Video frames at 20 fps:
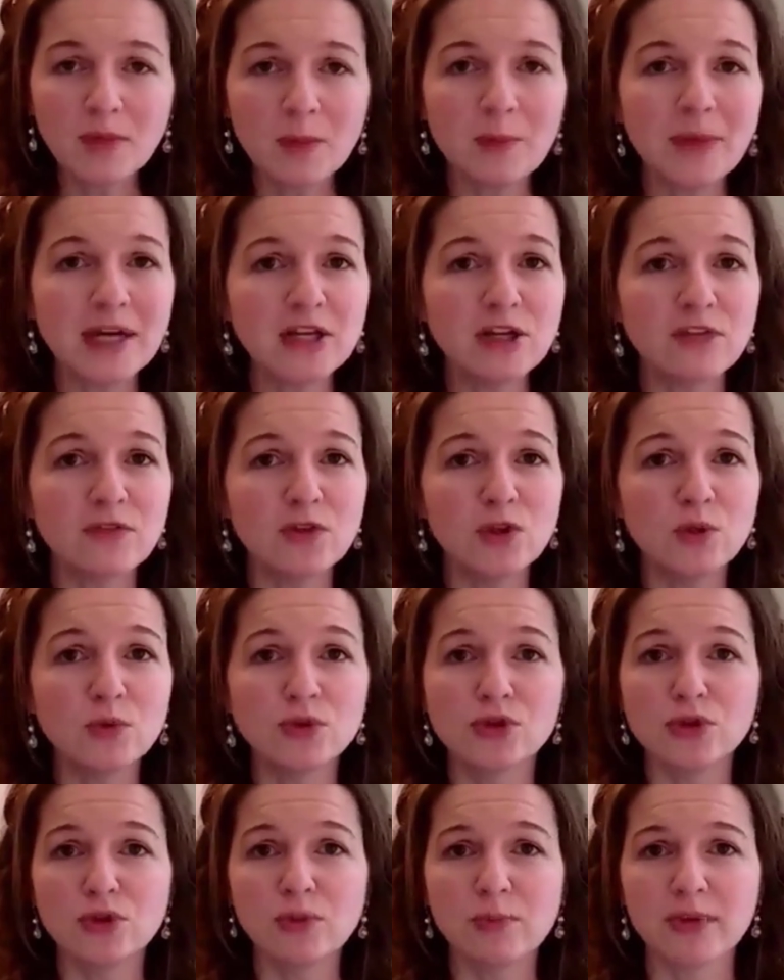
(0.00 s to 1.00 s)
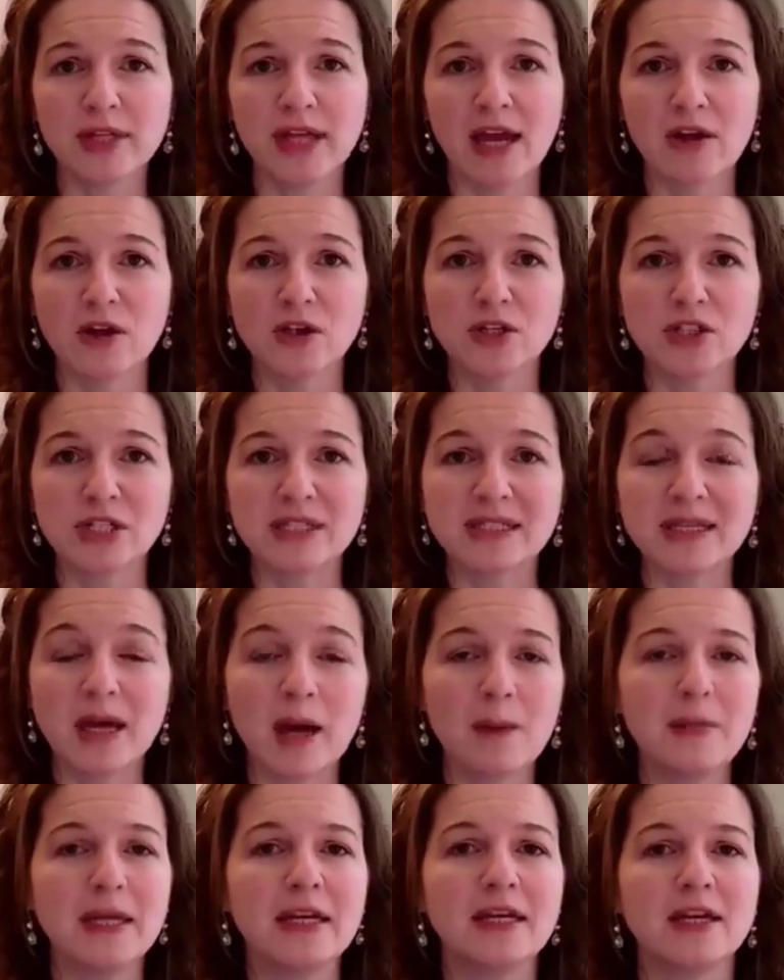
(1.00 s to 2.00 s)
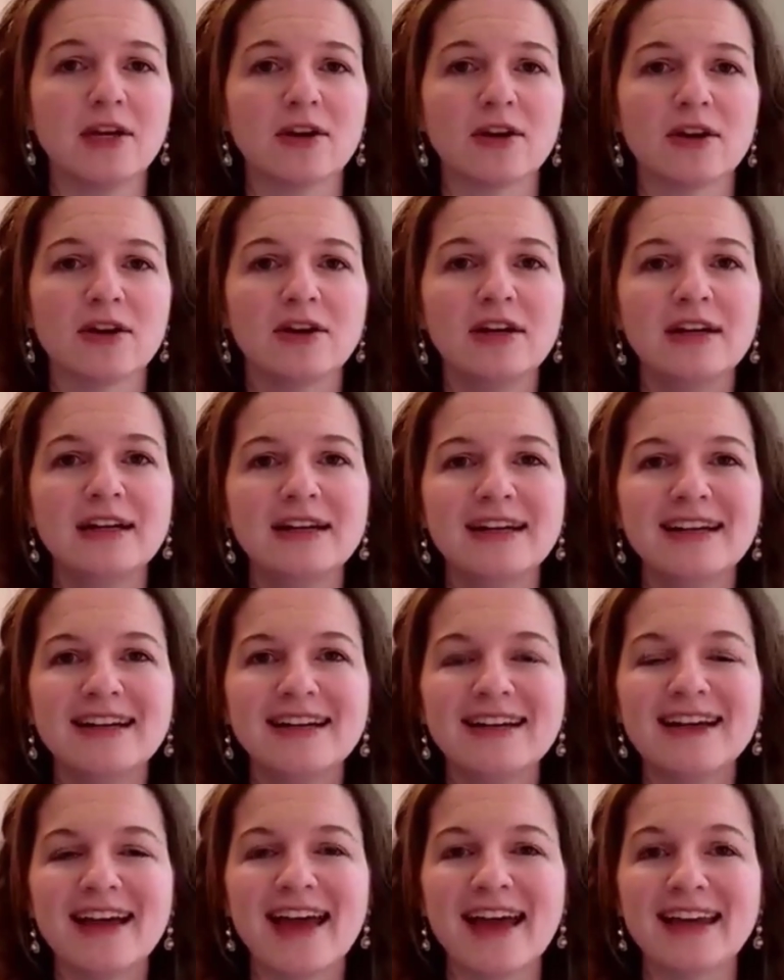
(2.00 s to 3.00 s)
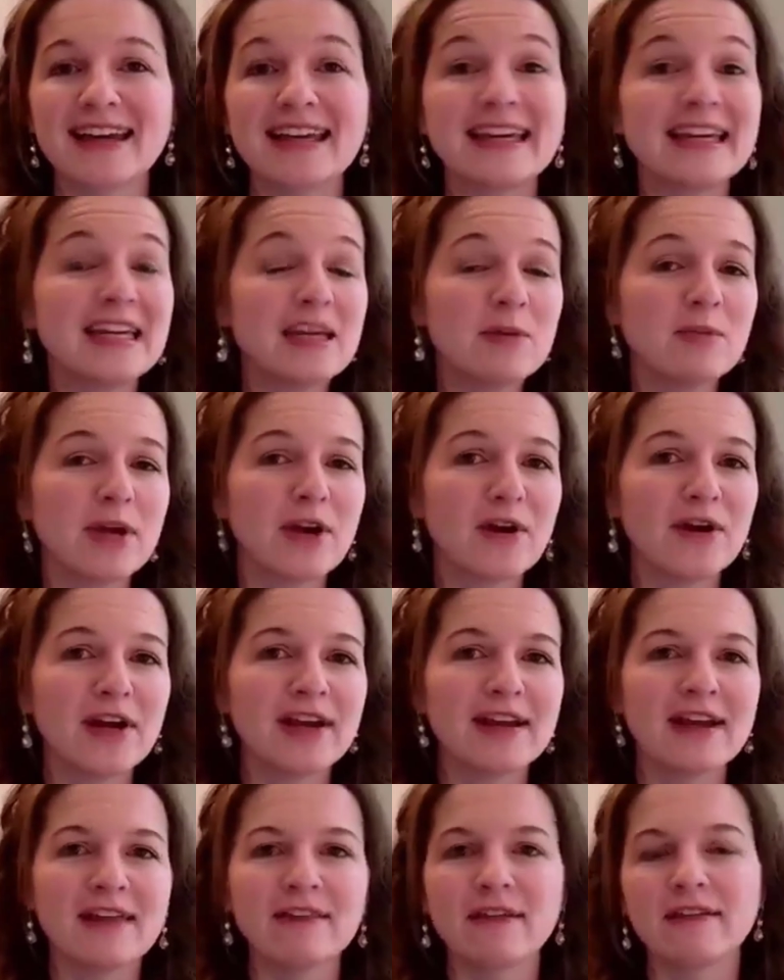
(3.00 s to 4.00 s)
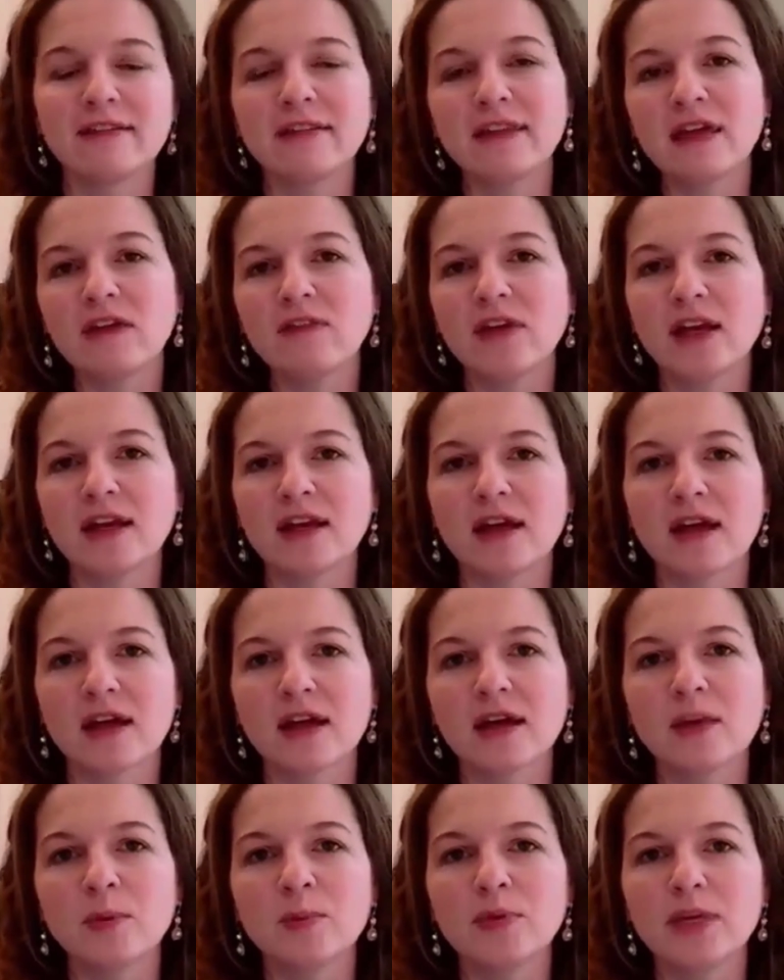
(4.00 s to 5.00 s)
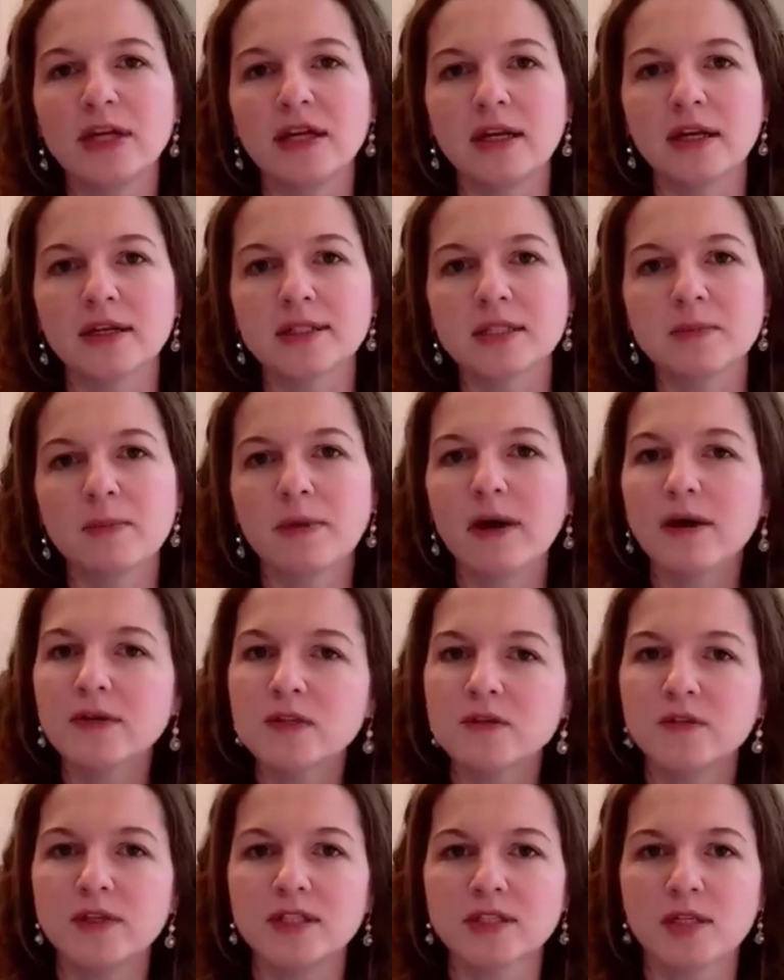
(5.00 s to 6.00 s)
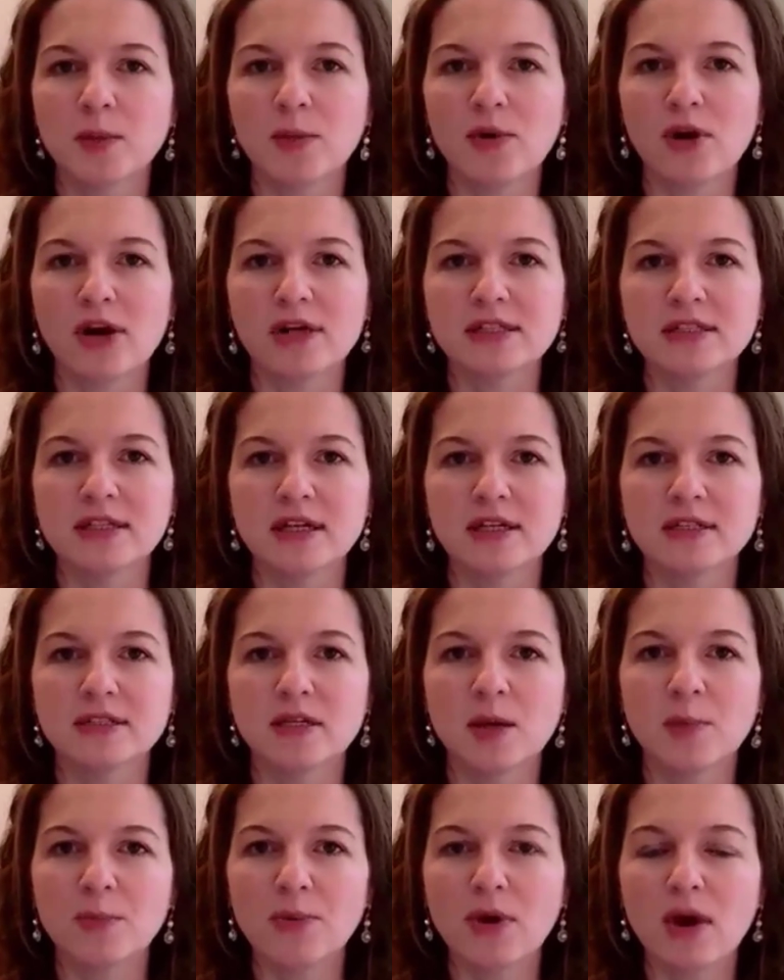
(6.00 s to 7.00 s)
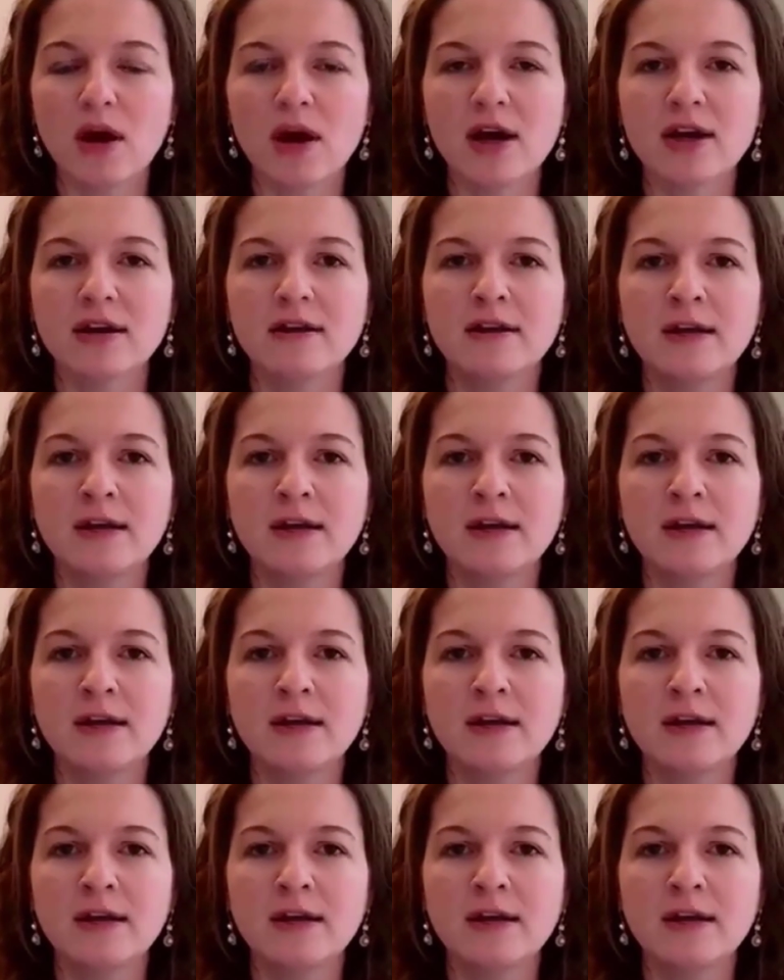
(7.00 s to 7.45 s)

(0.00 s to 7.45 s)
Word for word: But if you do plan on just coming here and getting married and then leaving and completing a spouse visa process abroad,